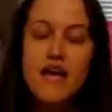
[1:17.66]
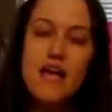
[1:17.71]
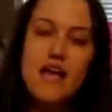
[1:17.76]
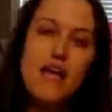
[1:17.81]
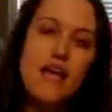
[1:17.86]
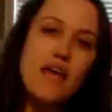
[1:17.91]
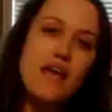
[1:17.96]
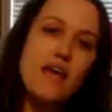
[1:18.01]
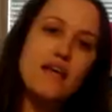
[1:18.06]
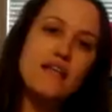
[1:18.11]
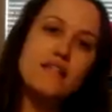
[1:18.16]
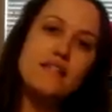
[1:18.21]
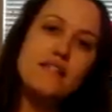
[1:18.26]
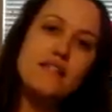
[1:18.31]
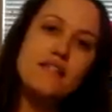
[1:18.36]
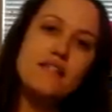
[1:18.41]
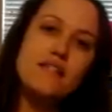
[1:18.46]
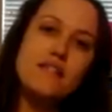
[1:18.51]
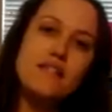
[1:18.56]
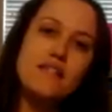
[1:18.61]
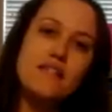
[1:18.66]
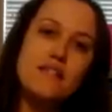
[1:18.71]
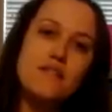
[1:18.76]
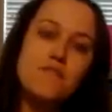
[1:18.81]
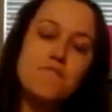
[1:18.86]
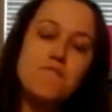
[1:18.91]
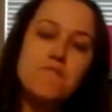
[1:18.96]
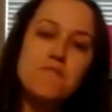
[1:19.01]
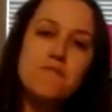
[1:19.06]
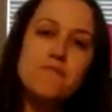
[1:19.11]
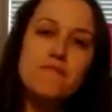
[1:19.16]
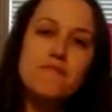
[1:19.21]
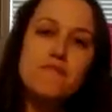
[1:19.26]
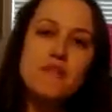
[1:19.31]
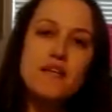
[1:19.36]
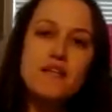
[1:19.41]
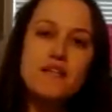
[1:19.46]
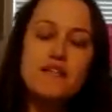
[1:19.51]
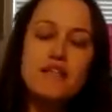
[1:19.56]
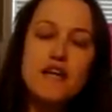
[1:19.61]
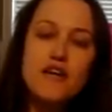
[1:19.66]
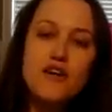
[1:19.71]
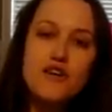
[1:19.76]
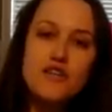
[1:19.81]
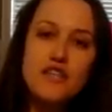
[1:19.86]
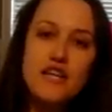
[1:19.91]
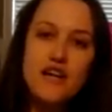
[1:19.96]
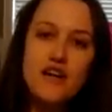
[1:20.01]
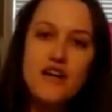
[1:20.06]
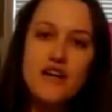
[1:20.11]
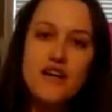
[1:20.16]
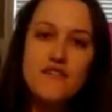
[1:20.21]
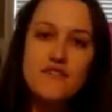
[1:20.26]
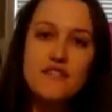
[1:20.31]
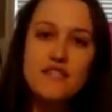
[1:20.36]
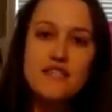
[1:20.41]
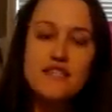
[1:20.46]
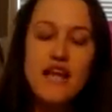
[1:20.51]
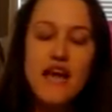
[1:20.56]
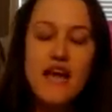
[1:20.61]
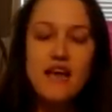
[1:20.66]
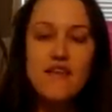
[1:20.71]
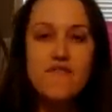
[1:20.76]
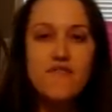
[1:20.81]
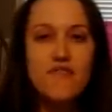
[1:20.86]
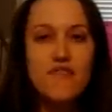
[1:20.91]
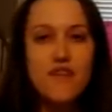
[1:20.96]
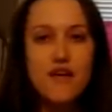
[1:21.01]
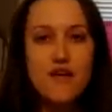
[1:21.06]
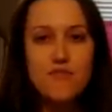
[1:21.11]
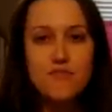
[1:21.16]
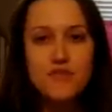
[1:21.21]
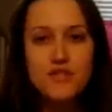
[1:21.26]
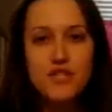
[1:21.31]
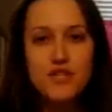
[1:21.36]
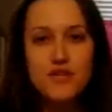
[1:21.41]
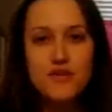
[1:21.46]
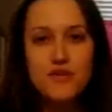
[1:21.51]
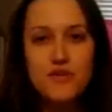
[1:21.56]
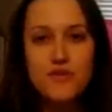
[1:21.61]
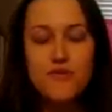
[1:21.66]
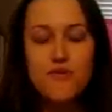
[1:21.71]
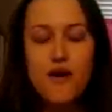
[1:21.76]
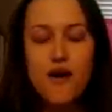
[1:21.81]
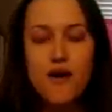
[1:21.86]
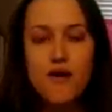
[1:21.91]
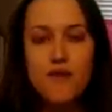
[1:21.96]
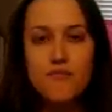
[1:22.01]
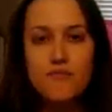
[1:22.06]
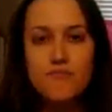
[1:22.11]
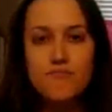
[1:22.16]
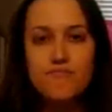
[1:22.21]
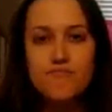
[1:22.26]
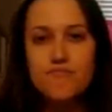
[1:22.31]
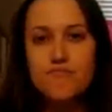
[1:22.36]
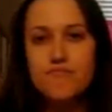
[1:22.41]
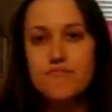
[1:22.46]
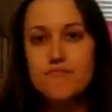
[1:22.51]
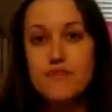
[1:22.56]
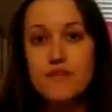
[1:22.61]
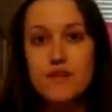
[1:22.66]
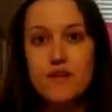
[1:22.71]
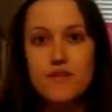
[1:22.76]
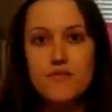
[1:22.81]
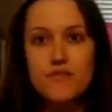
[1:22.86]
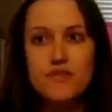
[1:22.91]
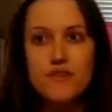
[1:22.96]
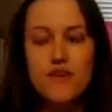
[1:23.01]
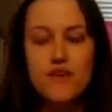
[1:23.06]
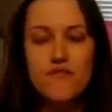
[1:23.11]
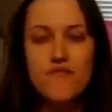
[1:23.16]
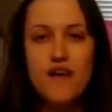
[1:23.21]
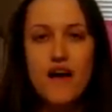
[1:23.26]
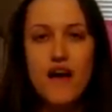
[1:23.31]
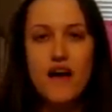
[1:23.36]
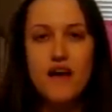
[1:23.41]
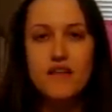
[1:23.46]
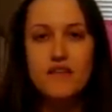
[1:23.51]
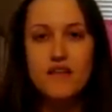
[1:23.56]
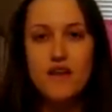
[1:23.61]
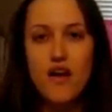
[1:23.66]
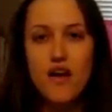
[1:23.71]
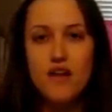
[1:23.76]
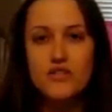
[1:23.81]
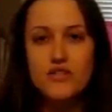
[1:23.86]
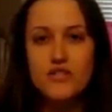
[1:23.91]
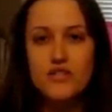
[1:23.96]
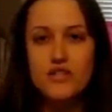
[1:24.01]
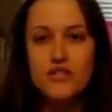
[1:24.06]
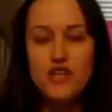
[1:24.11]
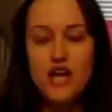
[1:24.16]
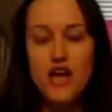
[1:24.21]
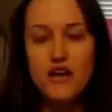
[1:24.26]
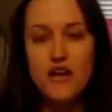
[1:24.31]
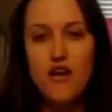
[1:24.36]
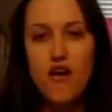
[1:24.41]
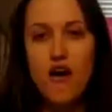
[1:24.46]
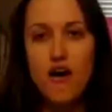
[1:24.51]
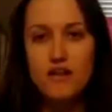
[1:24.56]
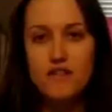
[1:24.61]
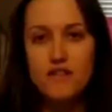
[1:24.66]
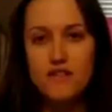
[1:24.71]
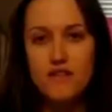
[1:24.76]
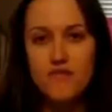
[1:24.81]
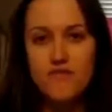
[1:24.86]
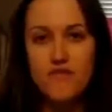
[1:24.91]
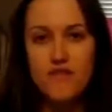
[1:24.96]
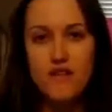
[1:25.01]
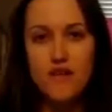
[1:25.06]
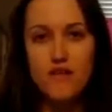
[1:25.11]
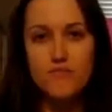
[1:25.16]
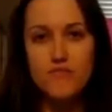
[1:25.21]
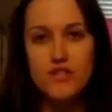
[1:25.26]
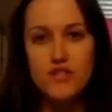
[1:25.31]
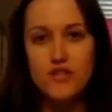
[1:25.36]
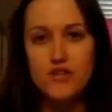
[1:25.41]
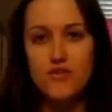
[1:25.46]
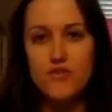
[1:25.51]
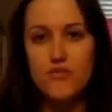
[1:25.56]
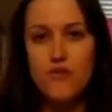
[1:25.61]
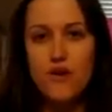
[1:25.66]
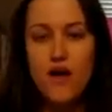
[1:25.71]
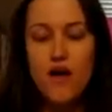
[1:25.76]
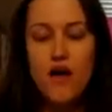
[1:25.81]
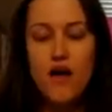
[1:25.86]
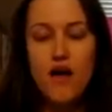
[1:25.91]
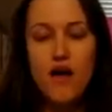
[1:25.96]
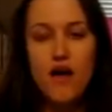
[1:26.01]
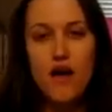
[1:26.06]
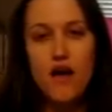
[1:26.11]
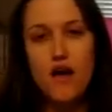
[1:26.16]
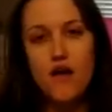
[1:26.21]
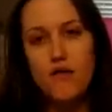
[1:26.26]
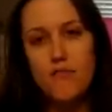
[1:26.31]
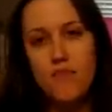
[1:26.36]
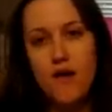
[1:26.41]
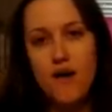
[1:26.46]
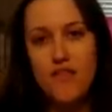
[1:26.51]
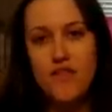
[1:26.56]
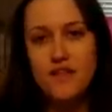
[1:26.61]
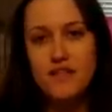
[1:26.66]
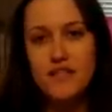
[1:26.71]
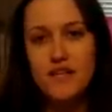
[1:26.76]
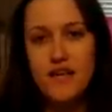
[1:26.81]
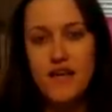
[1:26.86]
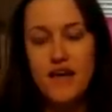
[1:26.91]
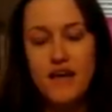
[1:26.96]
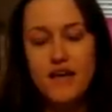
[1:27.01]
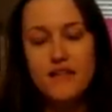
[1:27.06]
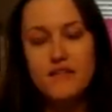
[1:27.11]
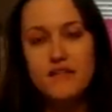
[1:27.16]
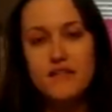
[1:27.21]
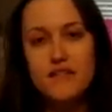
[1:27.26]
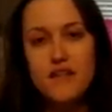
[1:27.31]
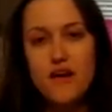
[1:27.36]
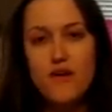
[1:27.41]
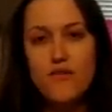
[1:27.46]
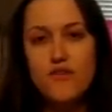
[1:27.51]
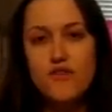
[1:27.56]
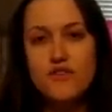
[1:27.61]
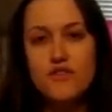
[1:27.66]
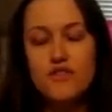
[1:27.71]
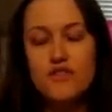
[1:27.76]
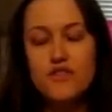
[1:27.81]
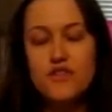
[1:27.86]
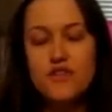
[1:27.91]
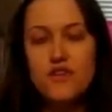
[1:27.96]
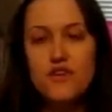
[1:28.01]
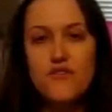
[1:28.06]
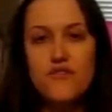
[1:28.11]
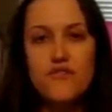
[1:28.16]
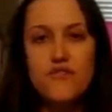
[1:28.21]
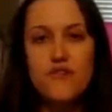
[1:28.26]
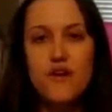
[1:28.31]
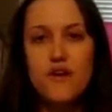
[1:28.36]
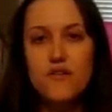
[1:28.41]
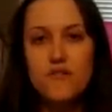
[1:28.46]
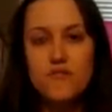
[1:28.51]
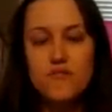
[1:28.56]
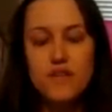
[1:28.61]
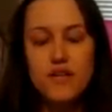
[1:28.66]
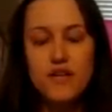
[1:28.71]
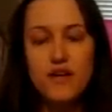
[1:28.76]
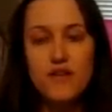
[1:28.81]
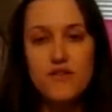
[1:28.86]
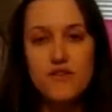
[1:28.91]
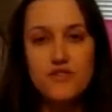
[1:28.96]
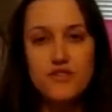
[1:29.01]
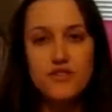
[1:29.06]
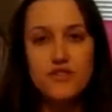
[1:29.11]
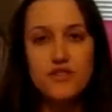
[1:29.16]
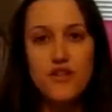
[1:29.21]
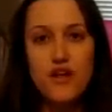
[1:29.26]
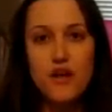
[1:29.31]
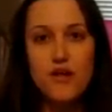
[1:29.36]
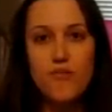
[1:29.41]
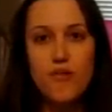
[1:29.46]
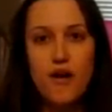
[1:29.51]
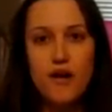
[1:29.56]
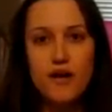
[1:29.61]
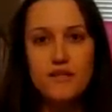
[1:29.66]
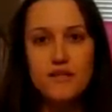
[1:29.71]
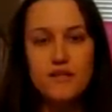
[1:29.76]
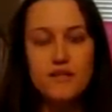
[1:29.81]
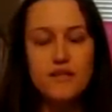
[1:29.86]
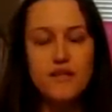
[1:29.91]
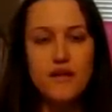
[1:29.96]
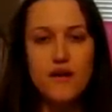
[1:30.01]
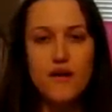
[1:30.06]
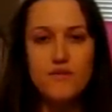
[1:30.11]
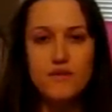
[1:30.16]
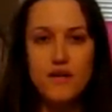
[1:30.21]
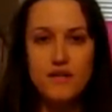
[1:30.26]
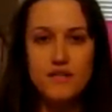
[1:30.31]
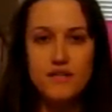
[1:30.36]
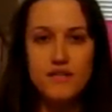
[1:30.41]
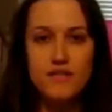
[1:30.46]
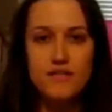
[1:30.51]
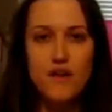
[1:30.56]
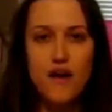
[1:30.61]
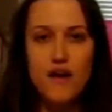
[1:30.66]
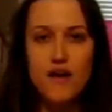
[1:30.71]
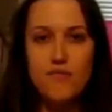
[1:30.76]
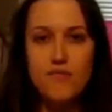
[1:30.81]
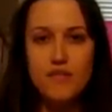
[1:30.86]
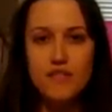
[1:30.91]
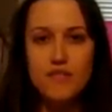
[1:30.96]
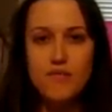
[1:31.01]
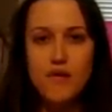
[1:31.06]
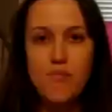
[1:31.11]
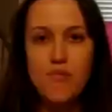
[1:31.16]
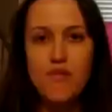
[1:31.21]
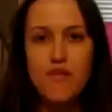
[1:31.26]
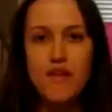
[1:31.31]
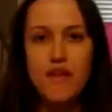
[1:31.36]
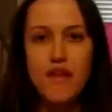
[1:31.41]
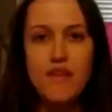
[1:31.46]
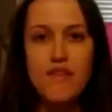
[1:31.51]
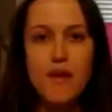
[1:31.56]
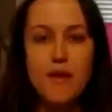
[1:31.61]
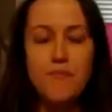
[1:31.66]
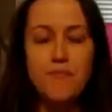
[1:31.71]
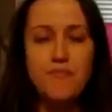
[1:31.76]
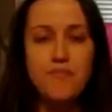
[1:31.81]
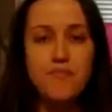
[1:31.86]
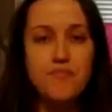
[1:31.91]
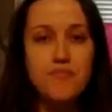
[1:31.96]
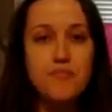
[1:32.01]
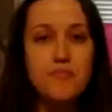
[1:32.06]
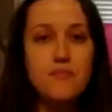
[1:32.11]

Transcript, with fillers: and sent to the Secretary of State for them to um, you know, certify and then on to the China consulate for them to um, authenticate. So there's still, a, you know, there's just a lot of process that goes on to these documents. People think that,